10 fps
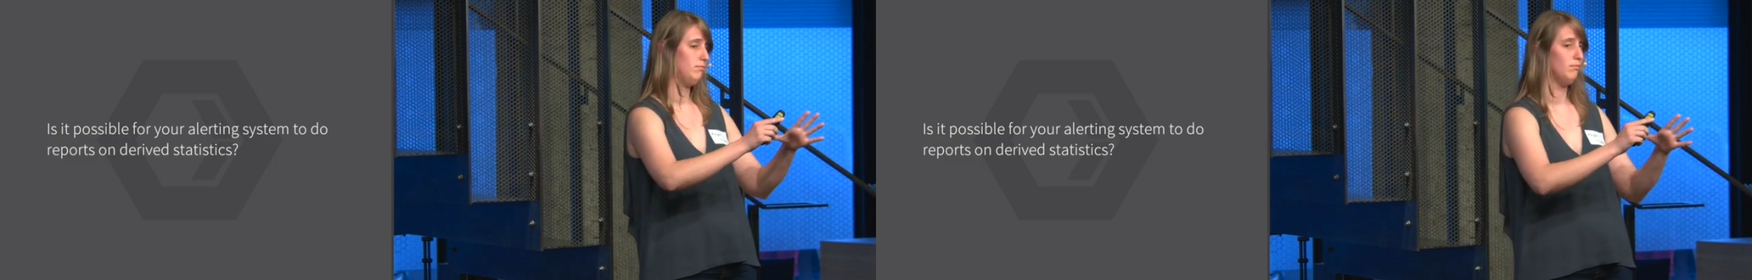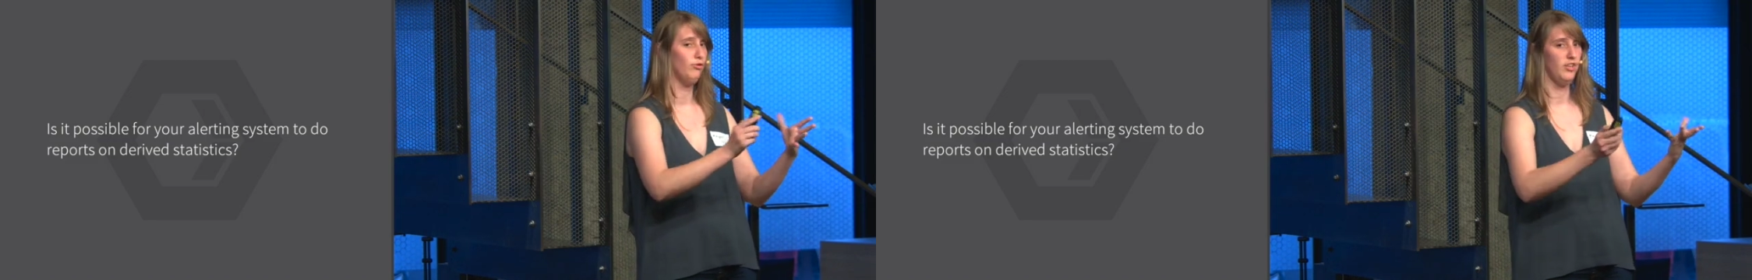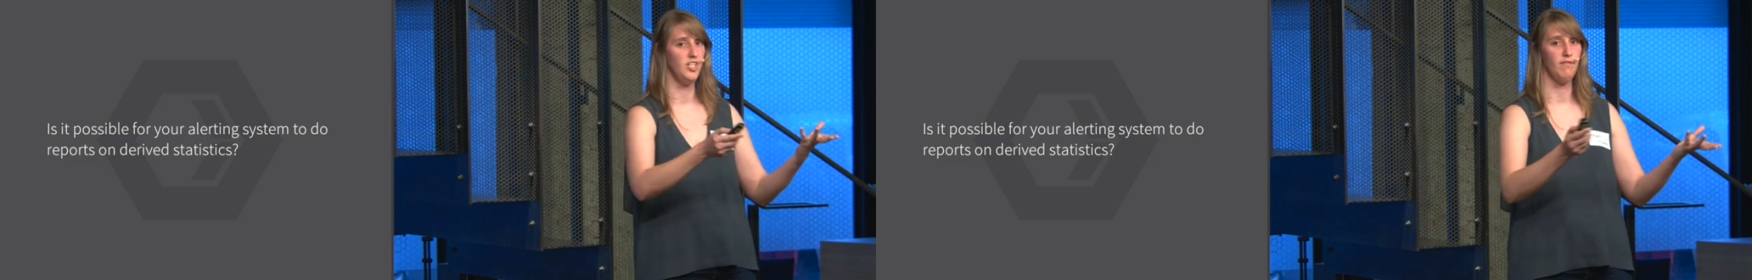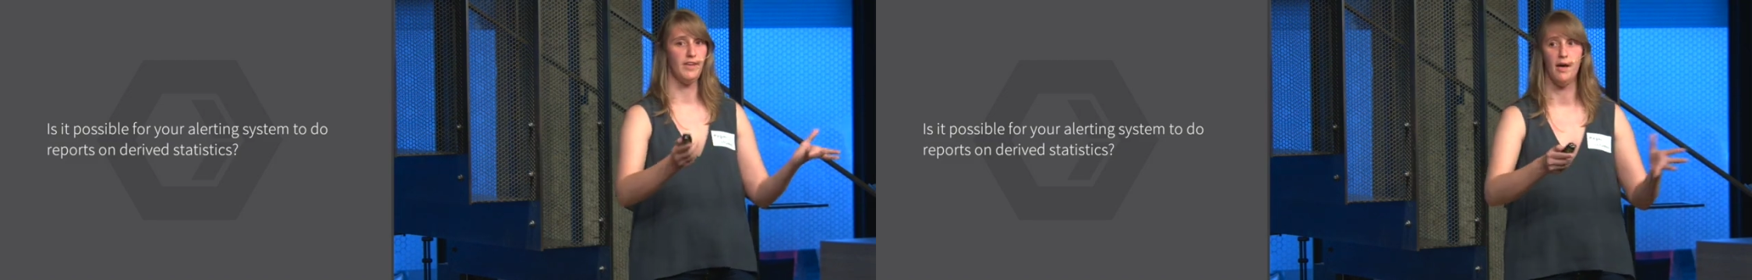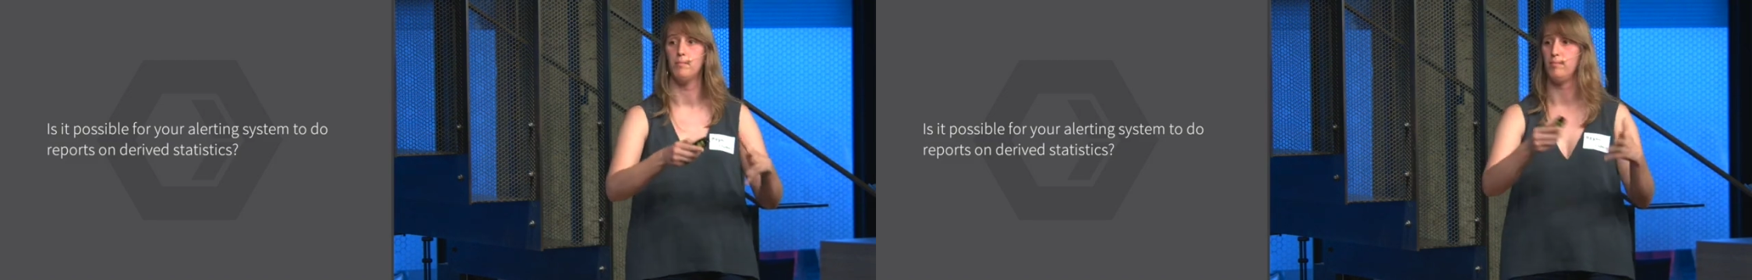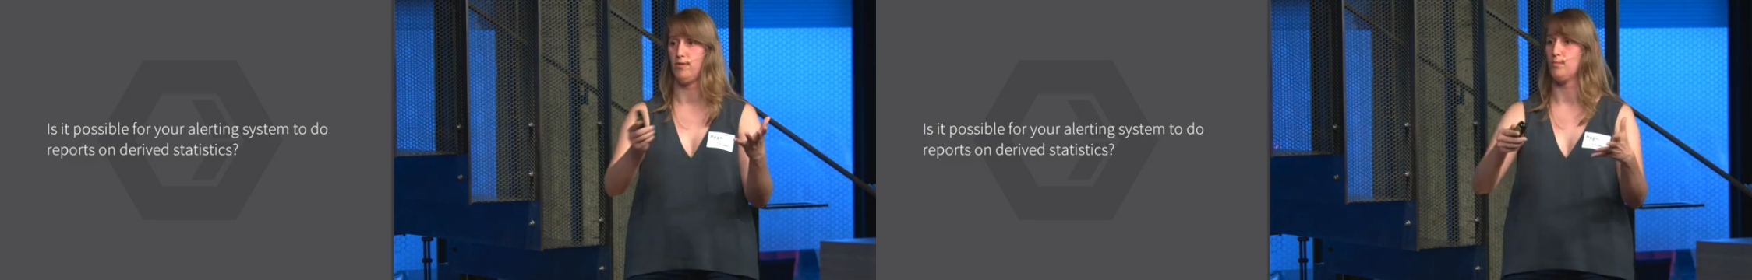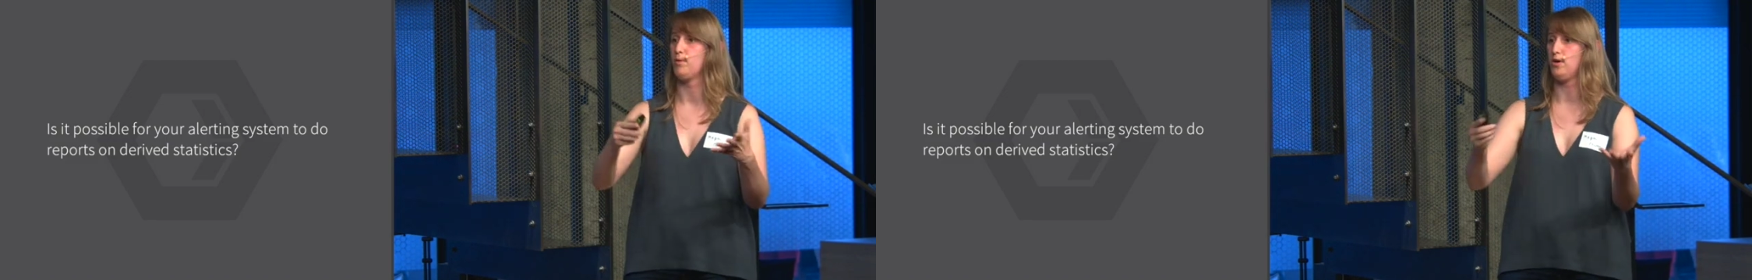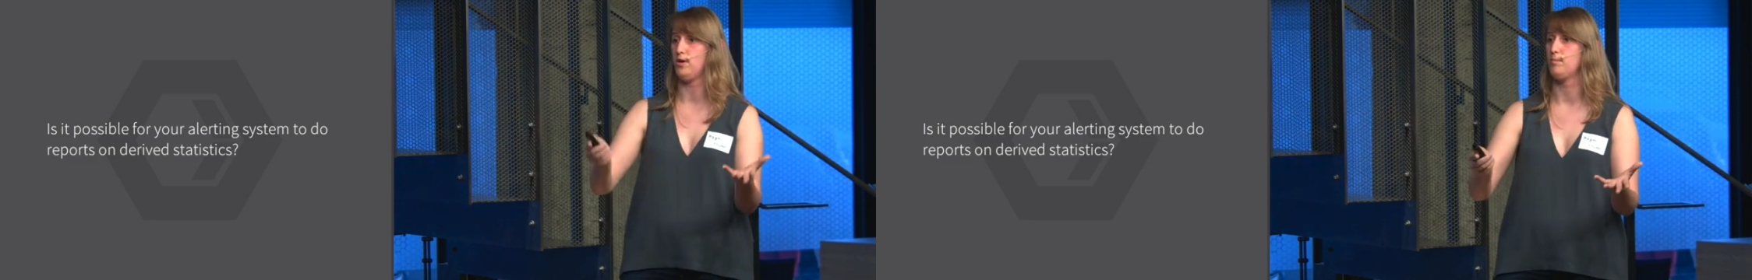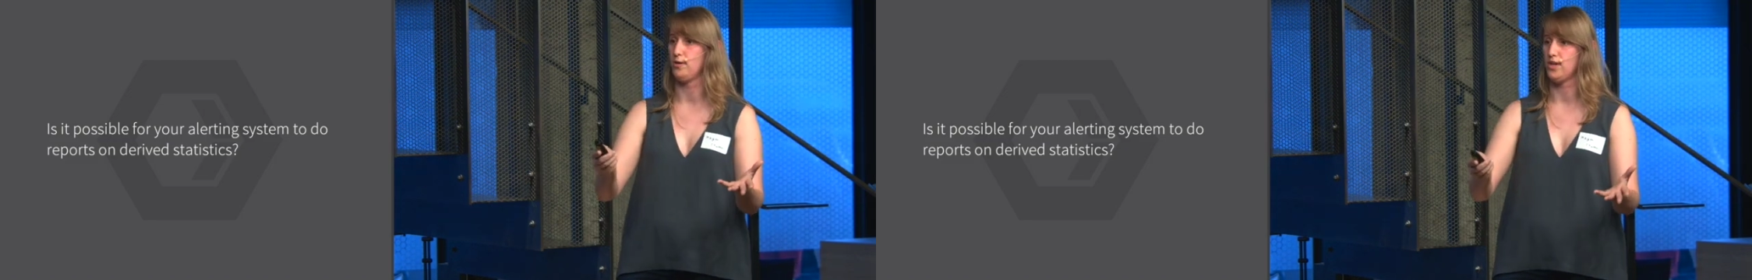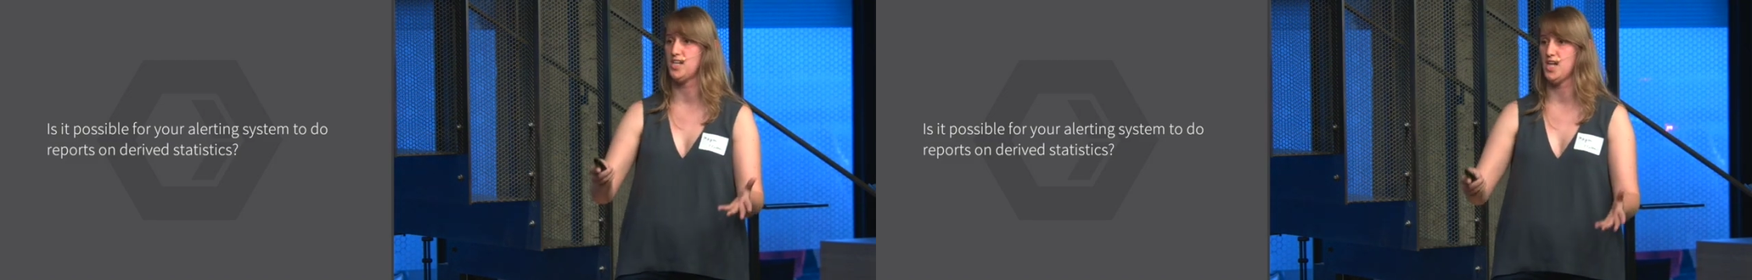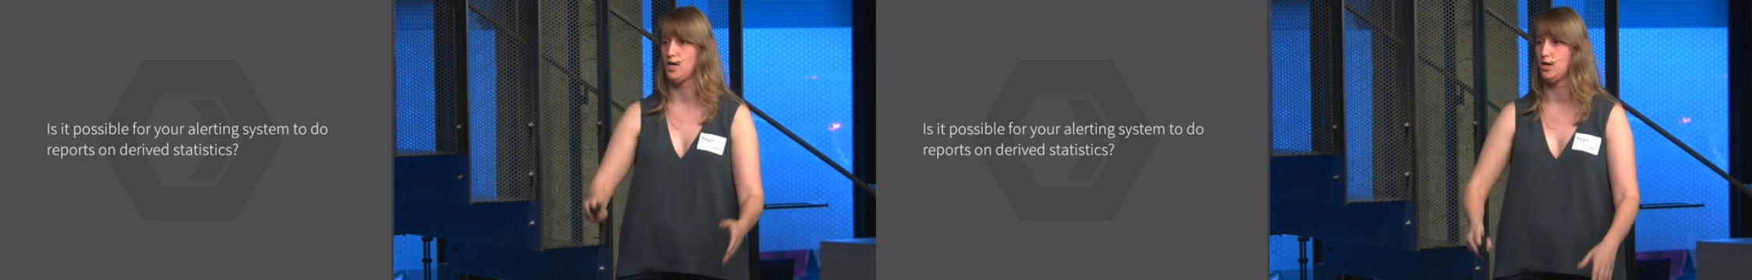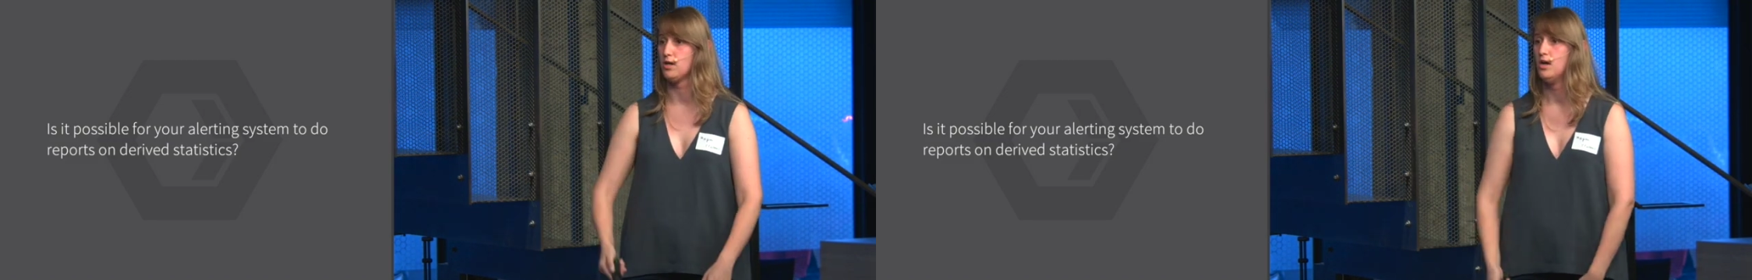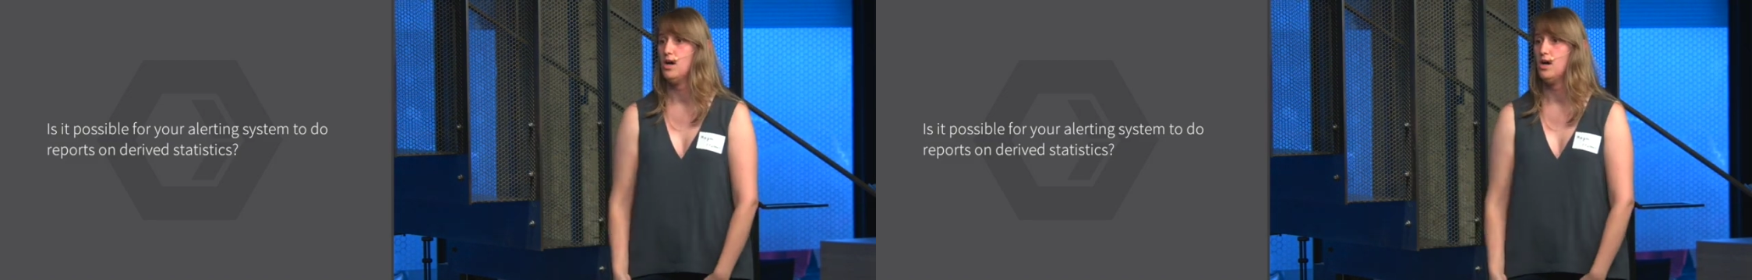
mostly JVM. They're per container.